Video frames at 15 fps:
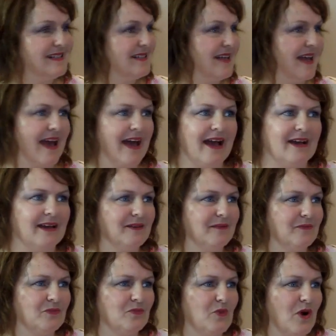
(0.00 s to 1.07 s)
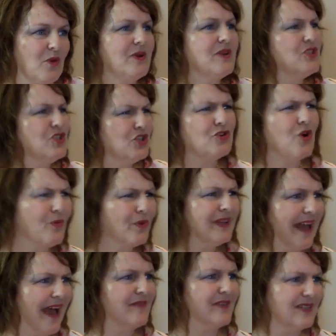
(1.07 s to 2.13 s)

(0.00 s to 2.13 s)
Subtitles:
is, well, you don't really have